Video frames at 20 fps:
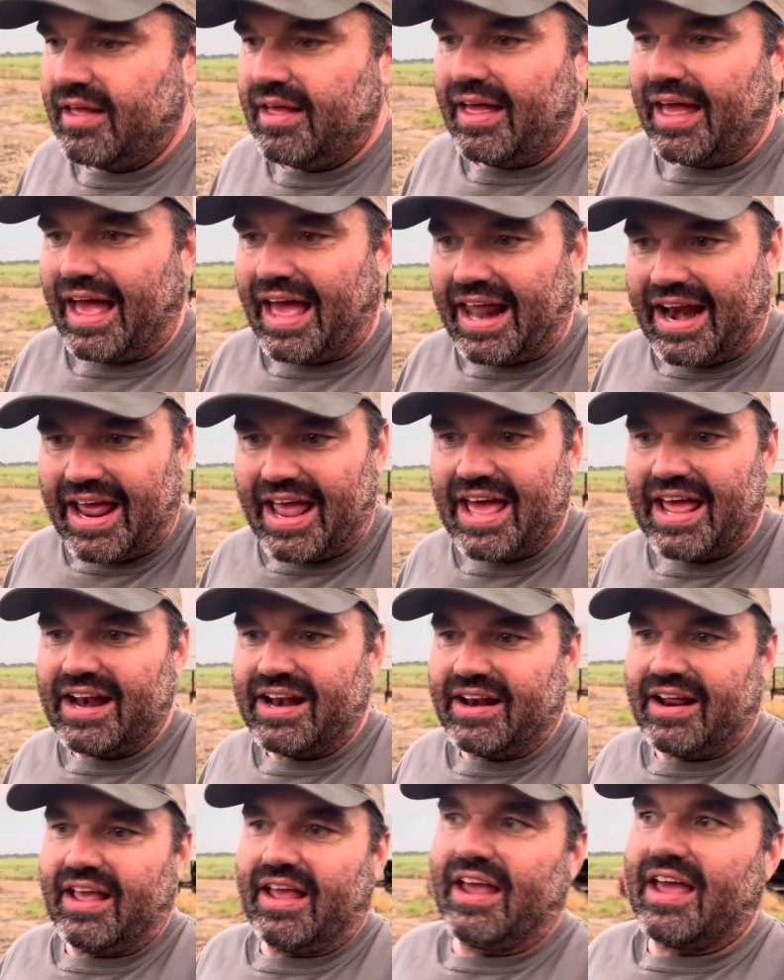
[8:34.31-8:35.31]
and it
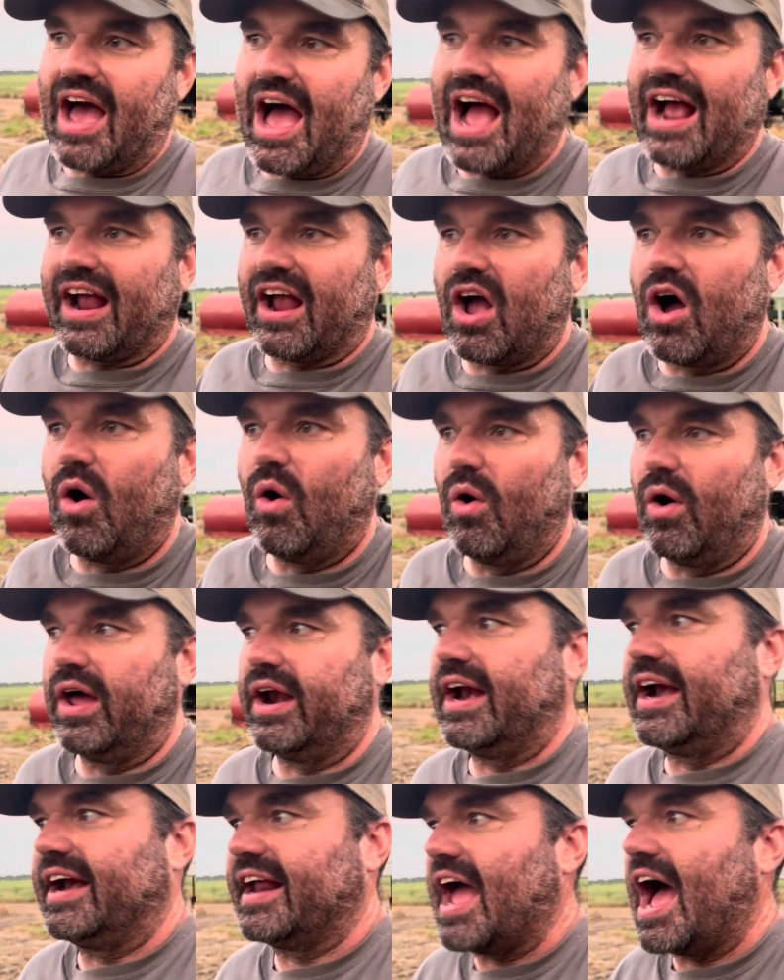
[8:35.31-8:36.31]
got going
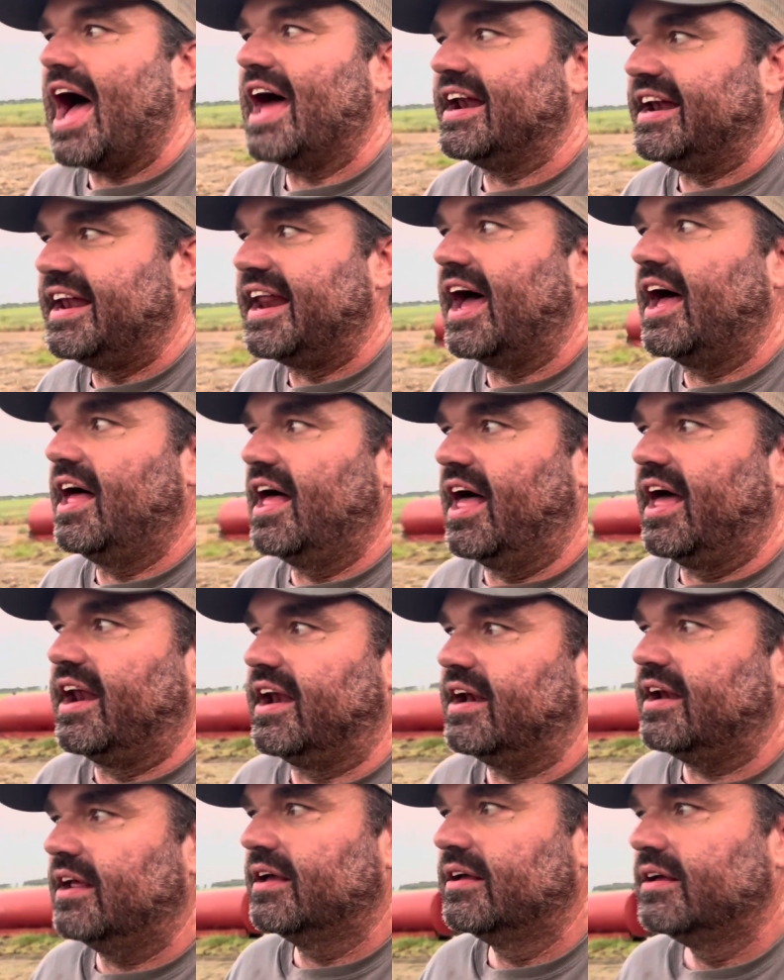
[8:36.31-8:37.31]
and got done
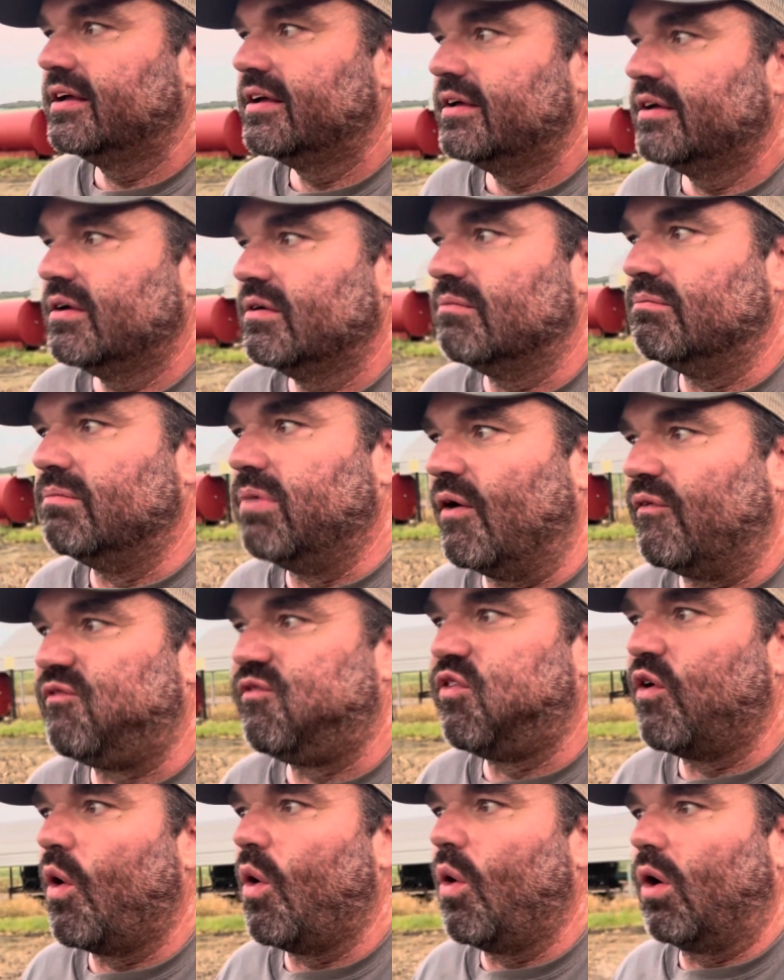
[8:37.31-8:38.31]

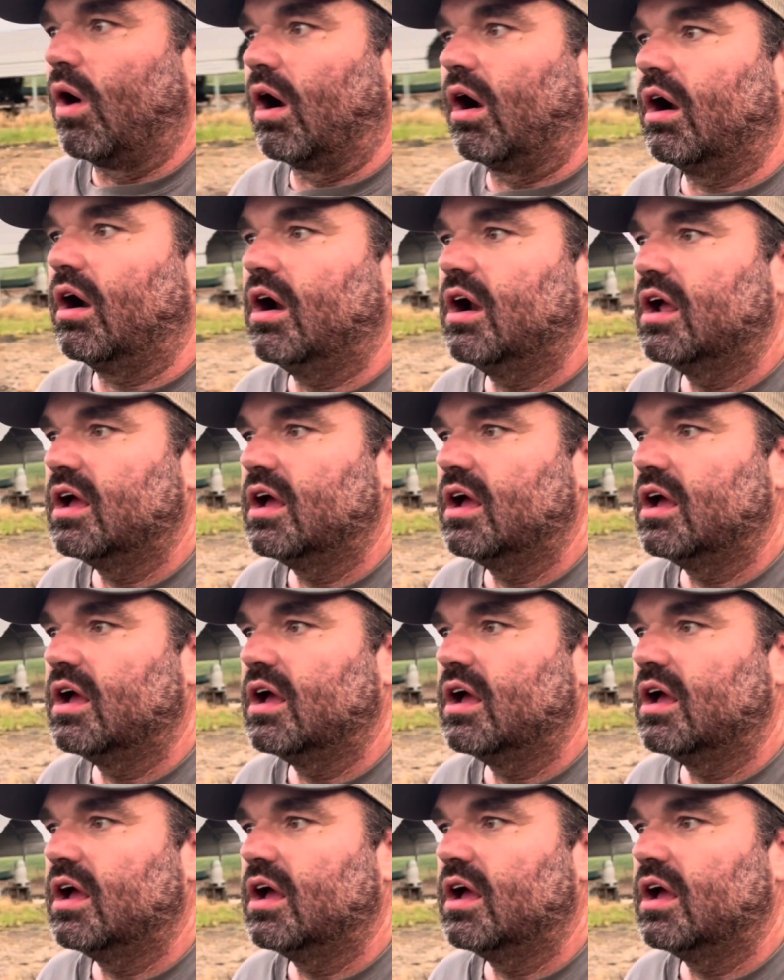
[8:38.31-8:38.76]
before